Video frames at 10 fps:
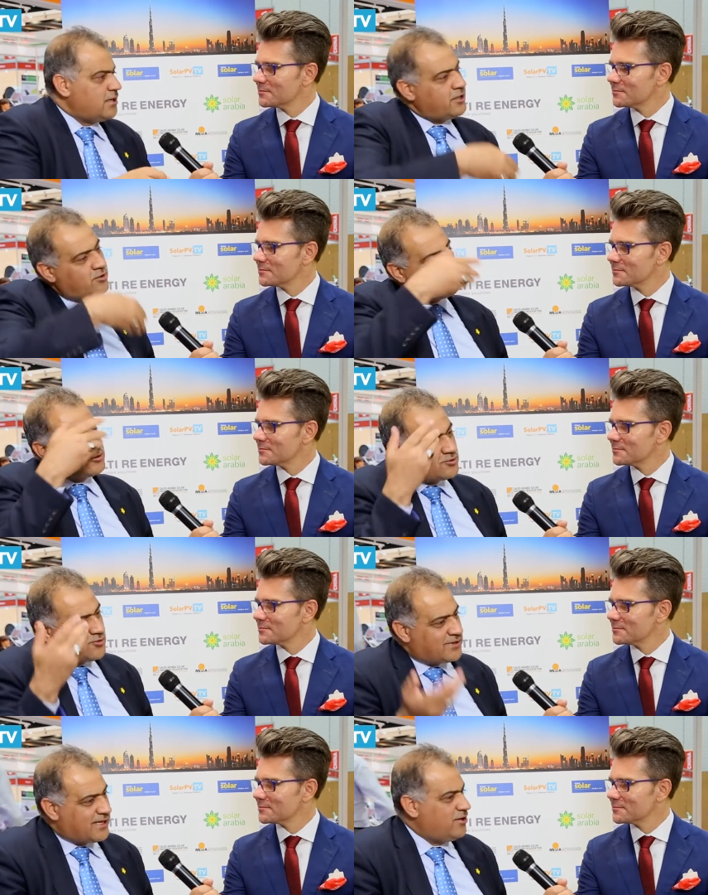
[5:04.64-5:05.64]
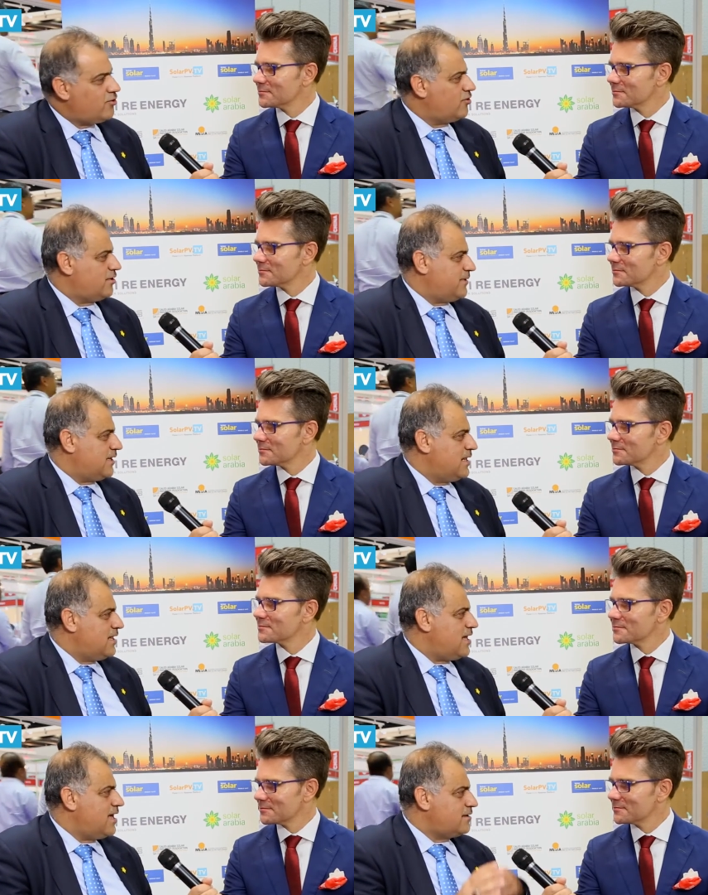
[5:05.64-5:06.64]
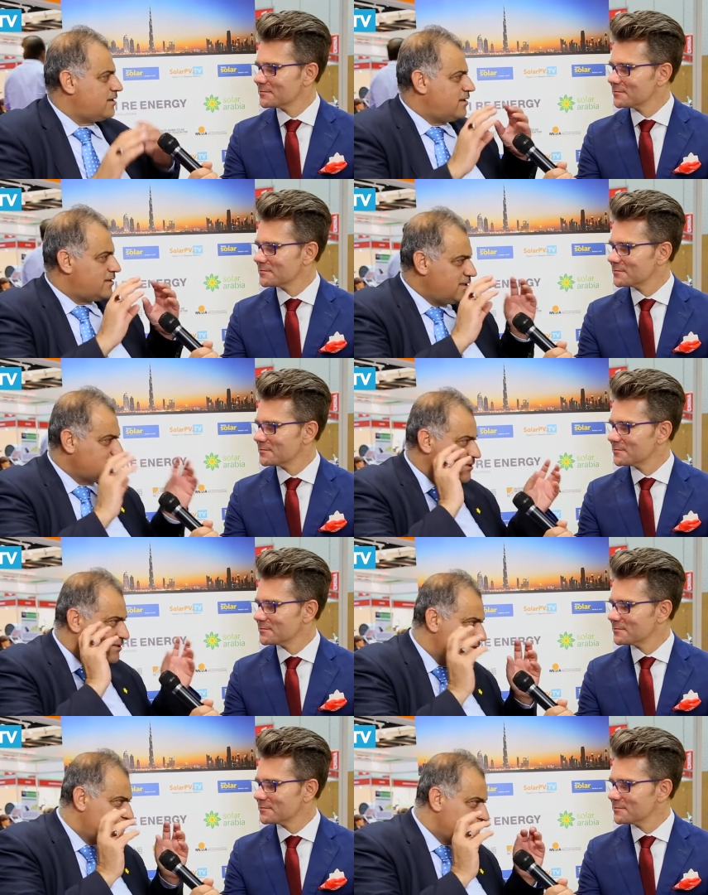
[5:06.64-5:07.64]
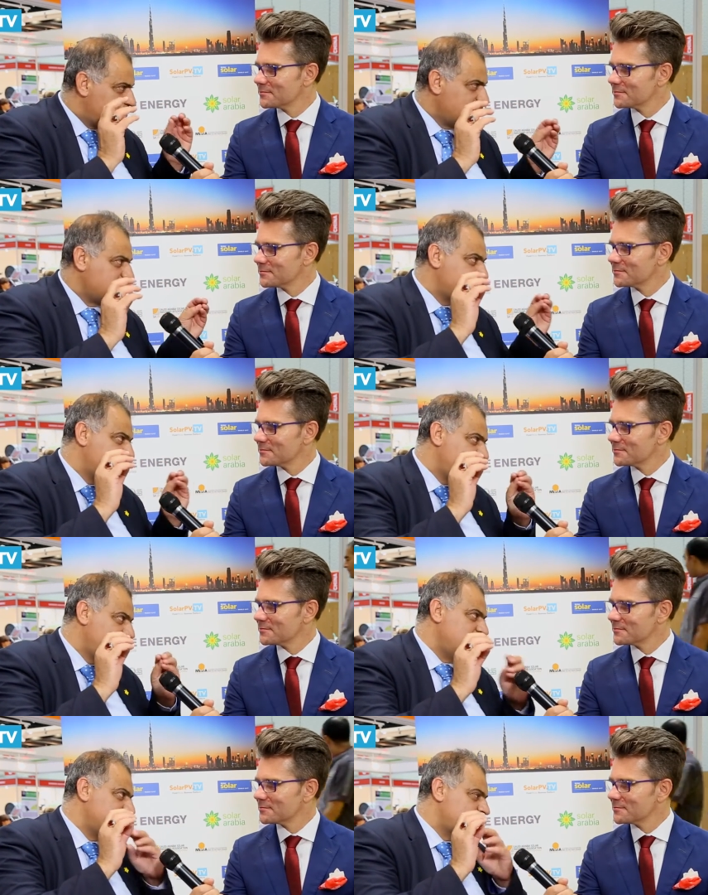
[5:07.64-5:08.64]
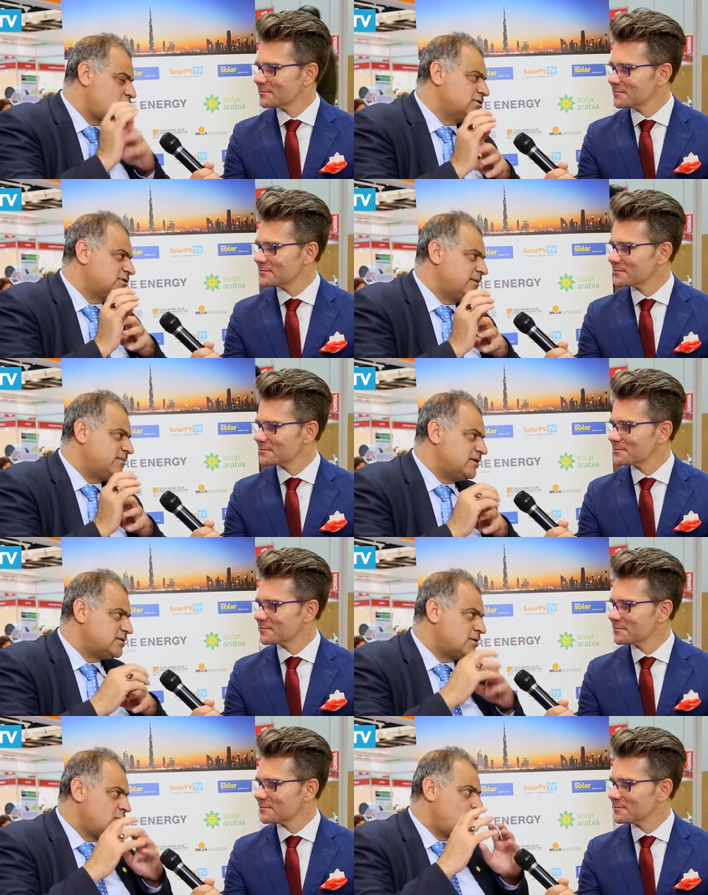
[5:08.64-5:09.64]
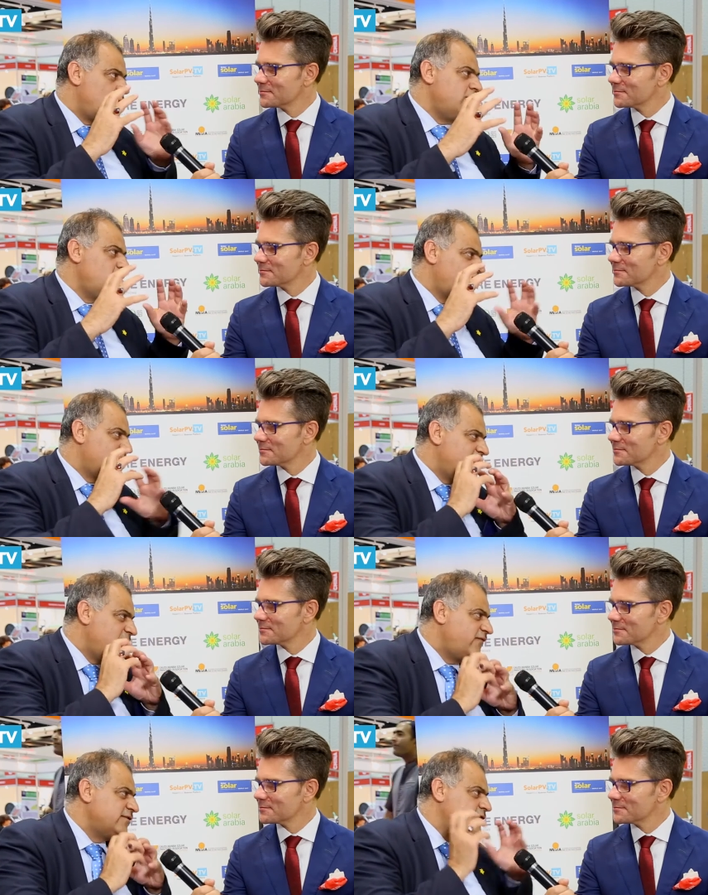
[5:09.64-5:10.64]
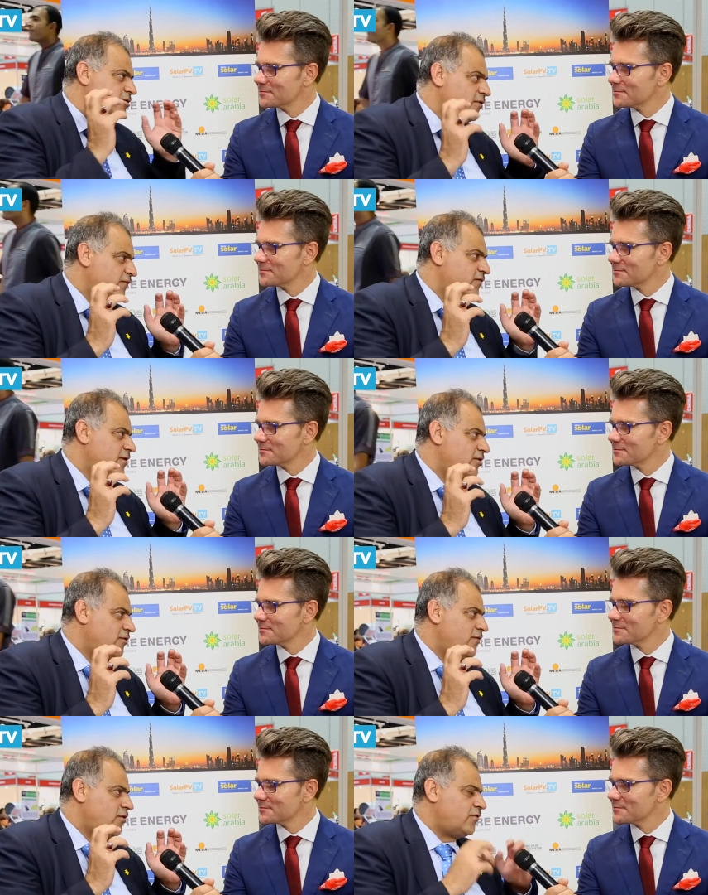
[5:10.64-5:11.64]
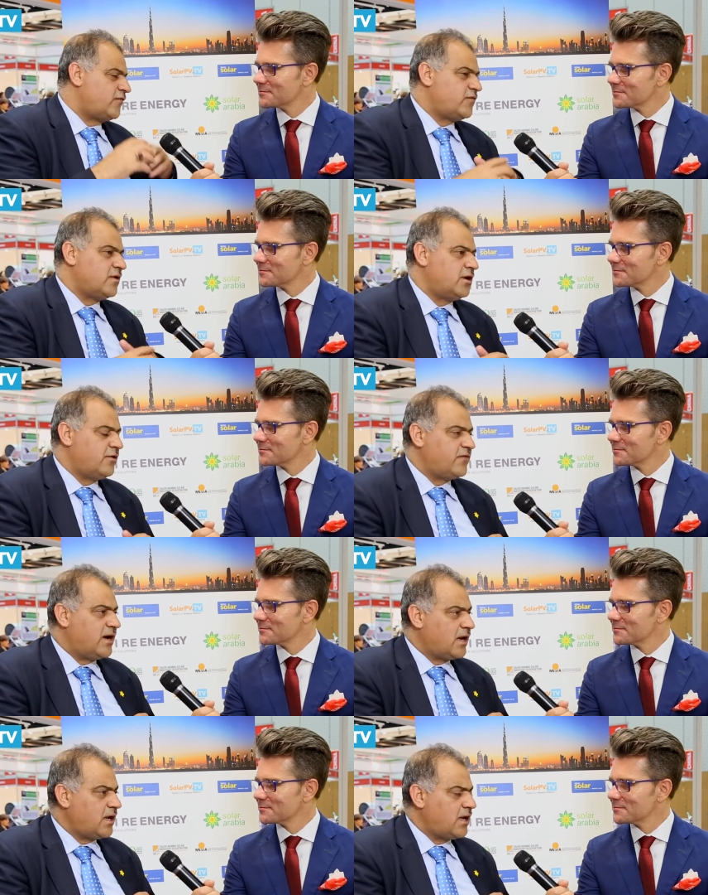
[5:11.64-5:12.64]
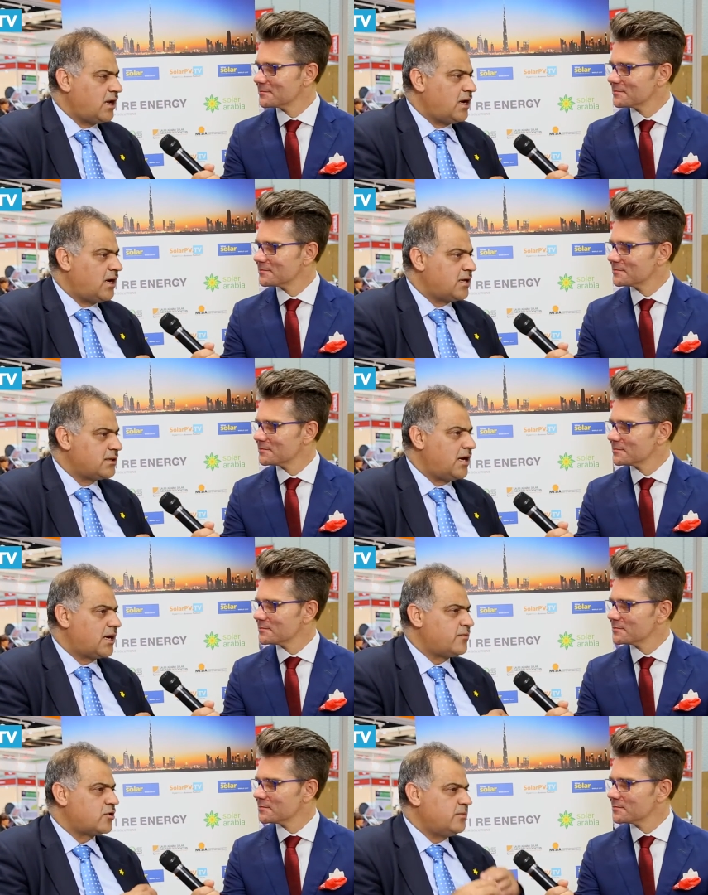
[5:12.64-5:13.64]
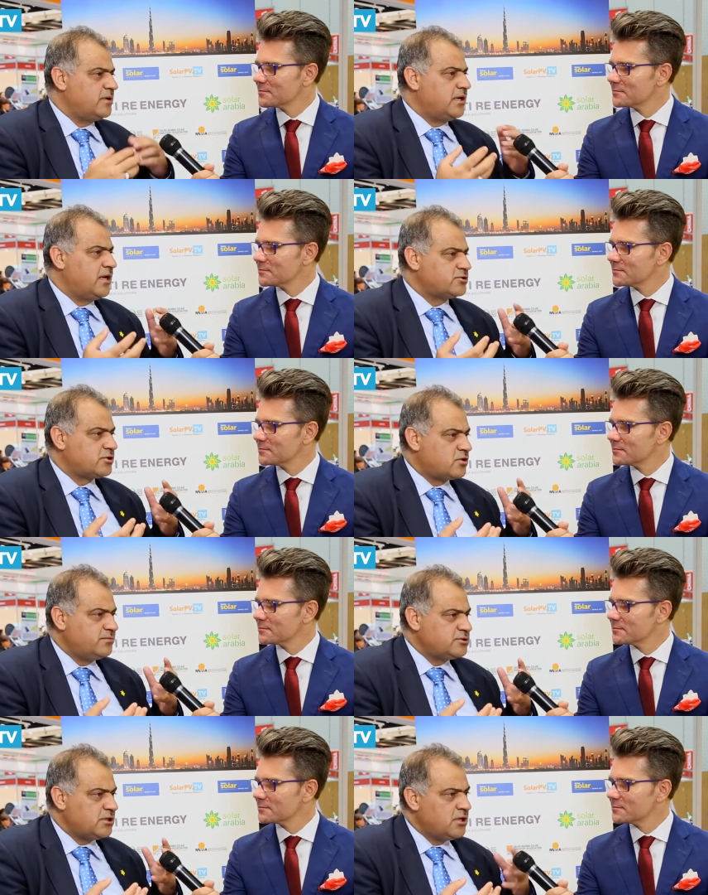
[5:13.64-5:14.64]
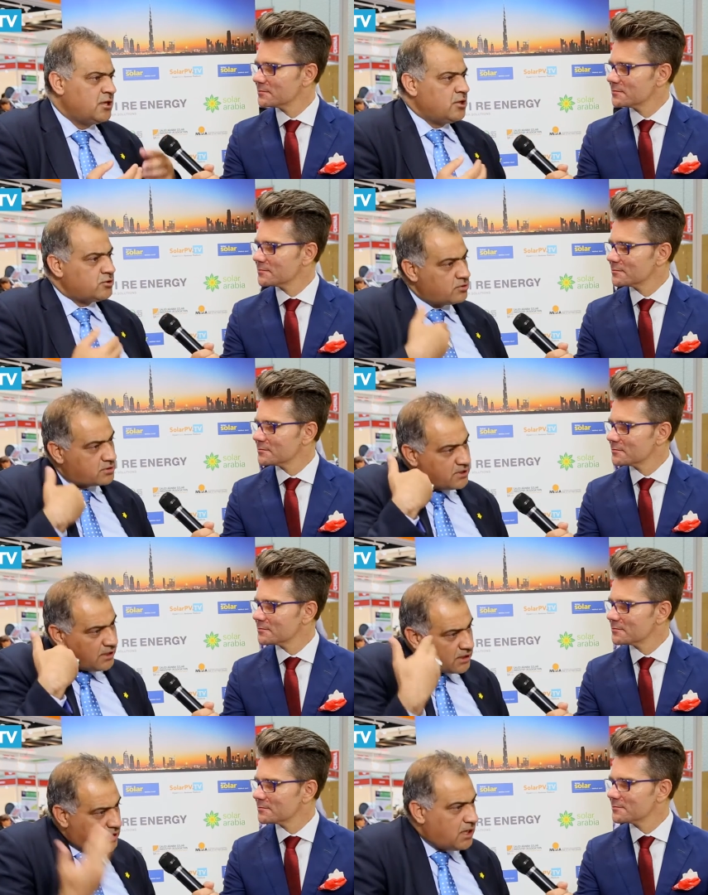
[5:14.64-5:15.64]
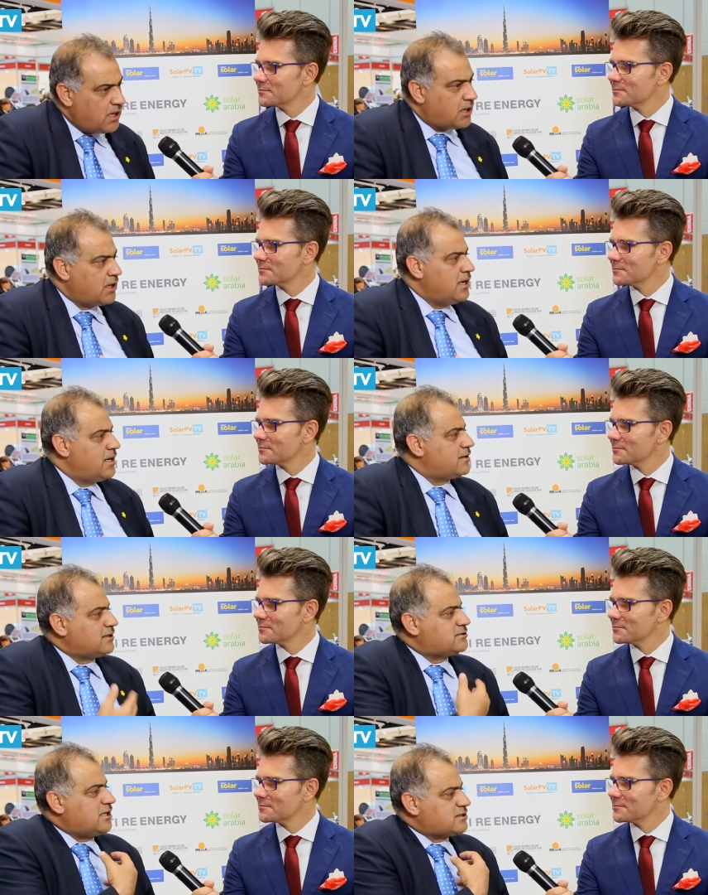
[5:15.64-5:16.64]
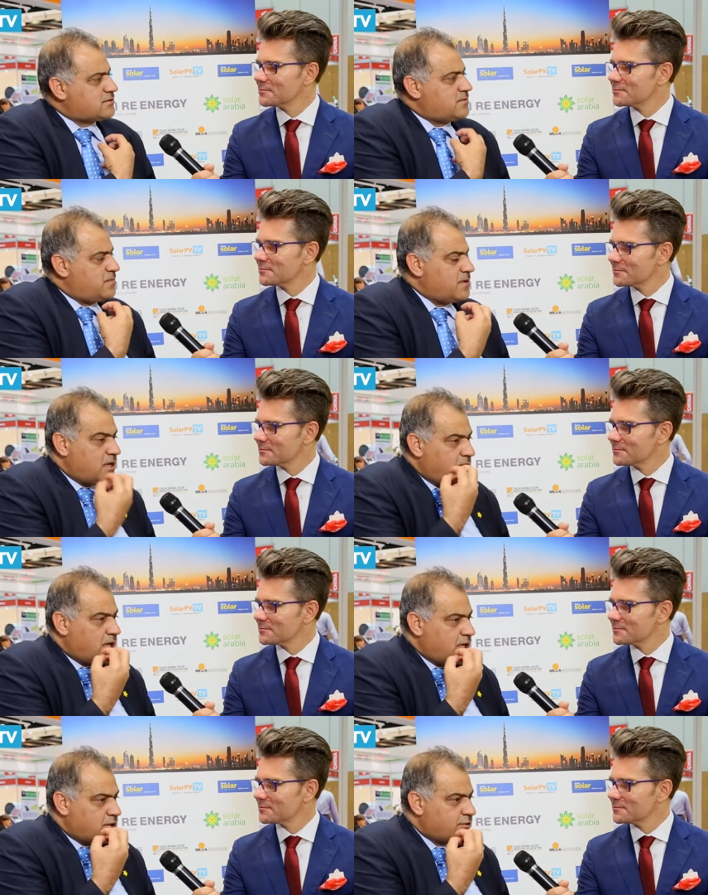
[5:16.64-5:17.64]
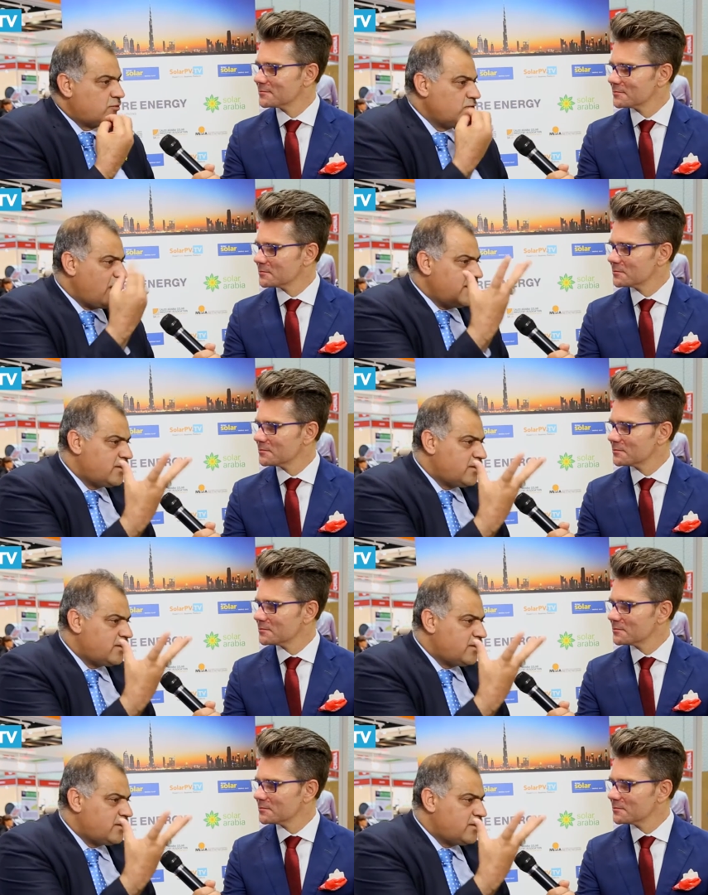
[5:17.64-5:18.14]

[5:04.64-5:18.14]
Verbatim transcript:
Speaker 1: lead also to a green economy. And this is uh, 6G's concept is one of the main vision of, of, of, uh, of AREC, uh, the Arab Renewable Energy Commission, to take care not just through the